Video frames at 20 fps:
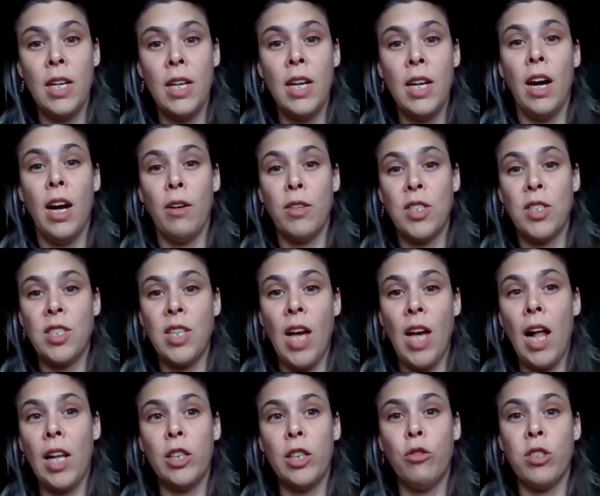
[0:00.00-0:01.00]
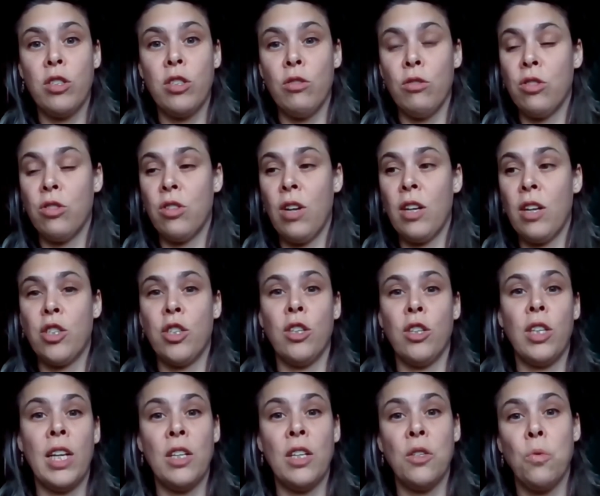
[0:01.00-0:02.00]
a solid crystal structure
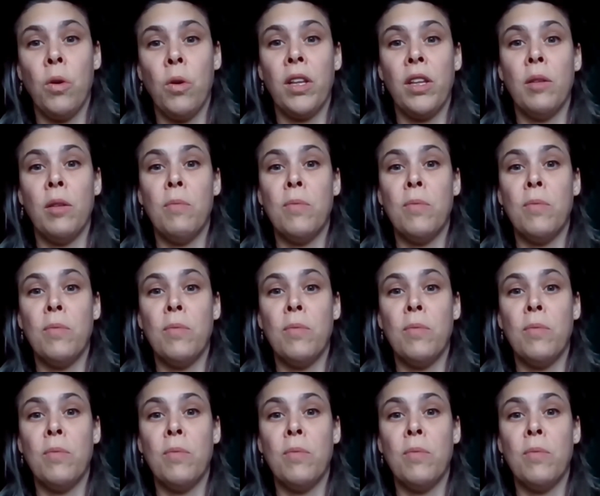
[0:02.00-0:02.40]
that is one of the